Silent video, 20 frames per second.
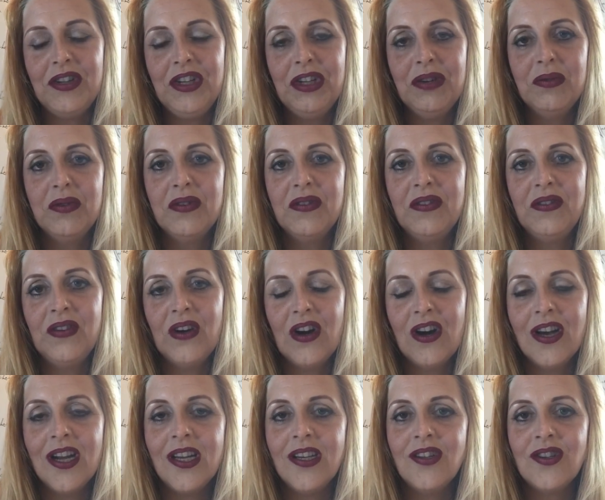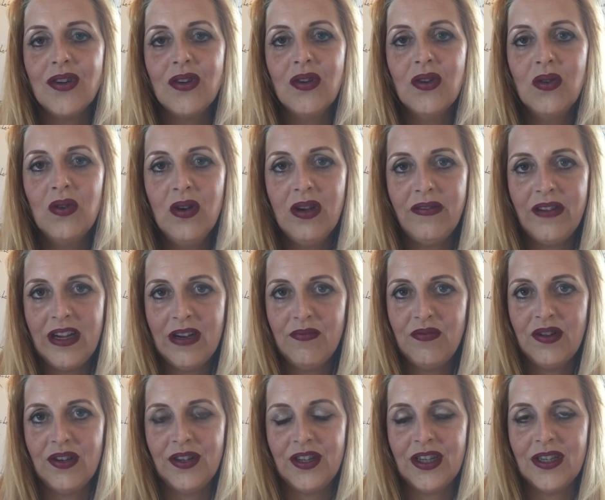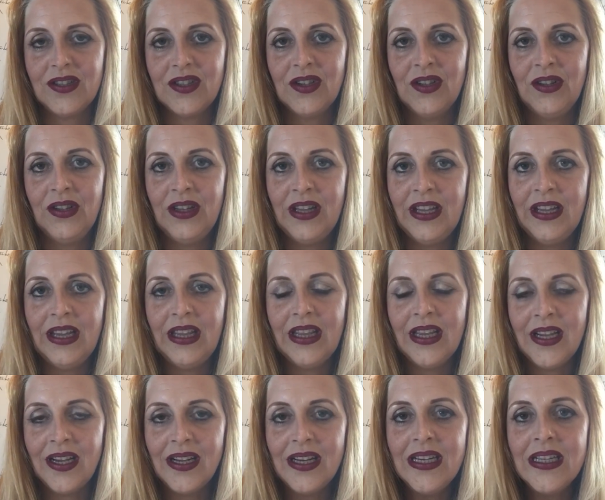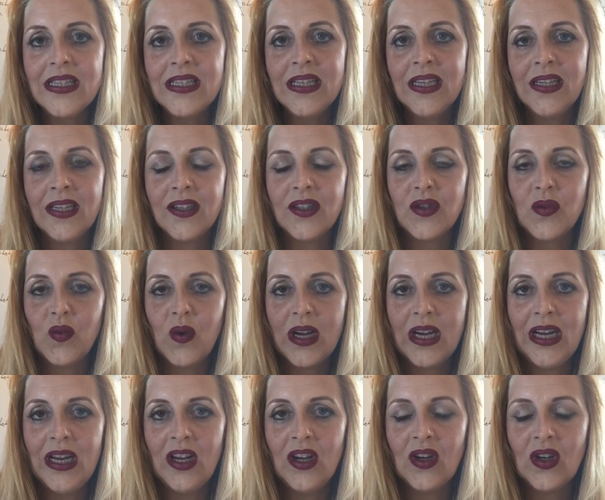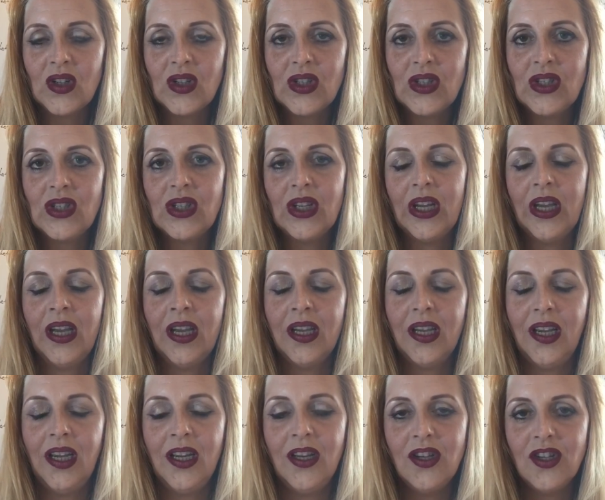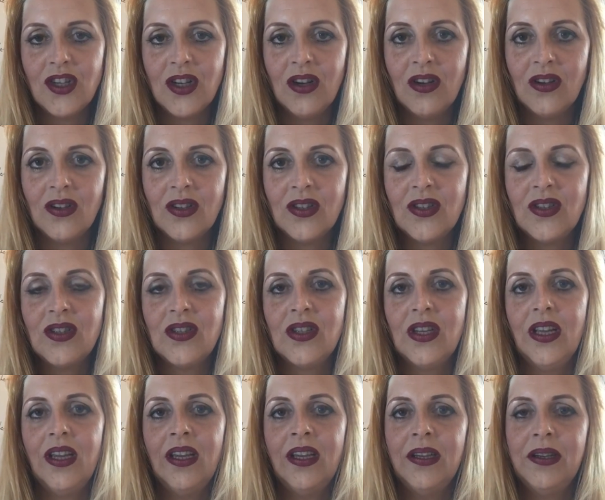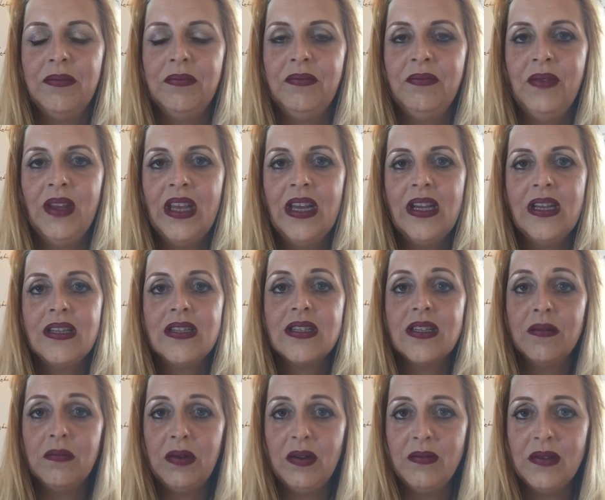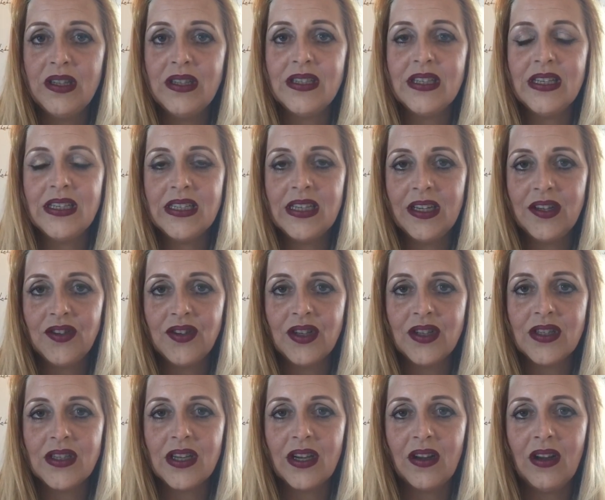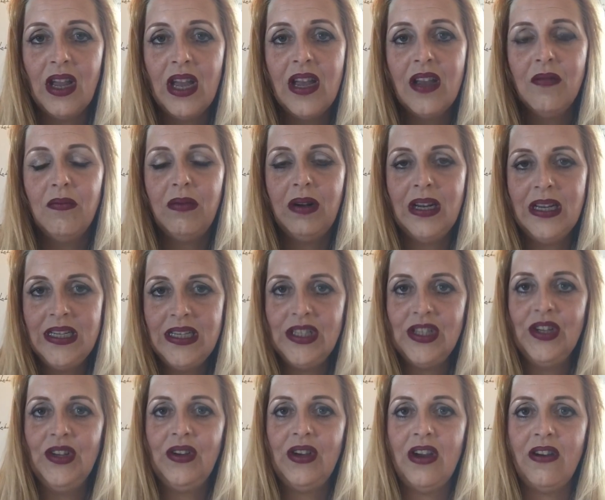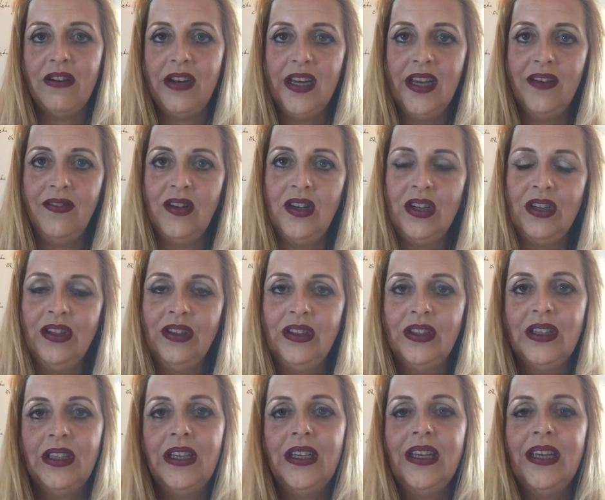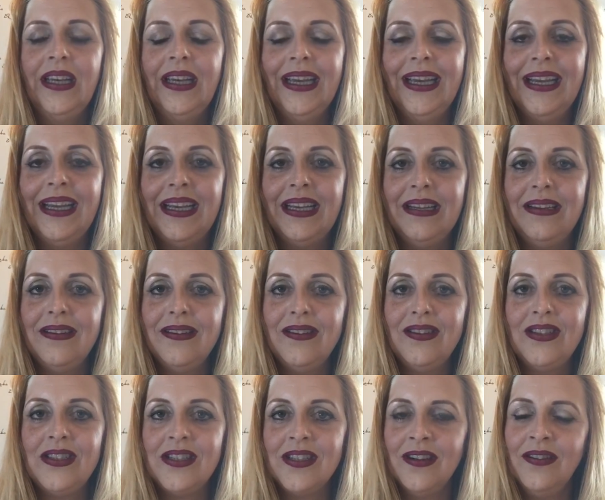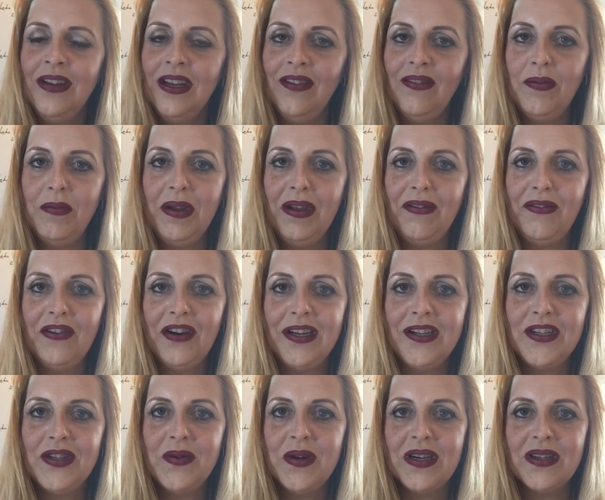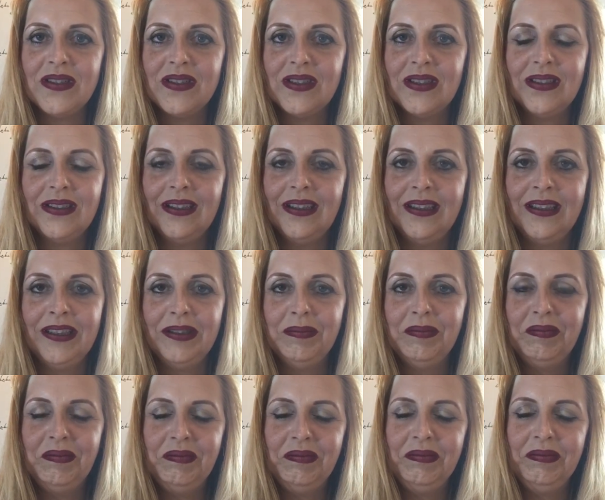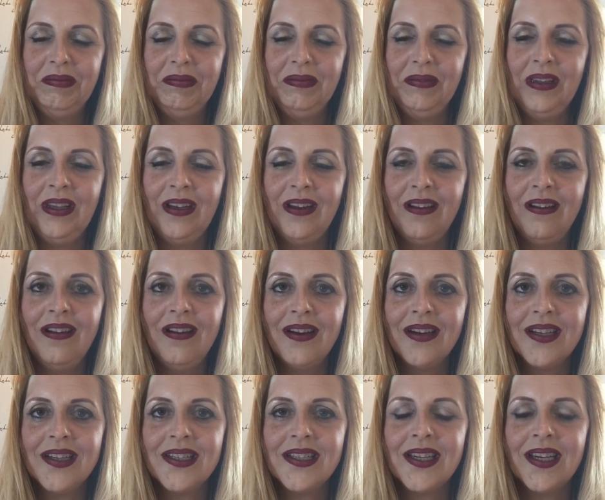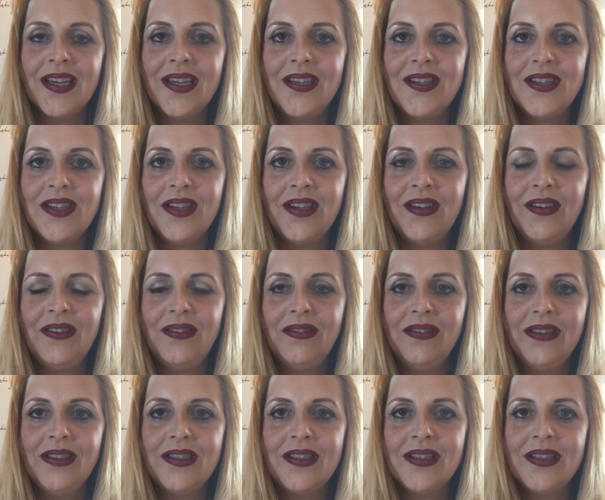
You will find all of our products on there. They are listed under weight loss, inch loss, supplements, etc. So please do go and have a look, and don't ever be afraid to ask. You know, like I say to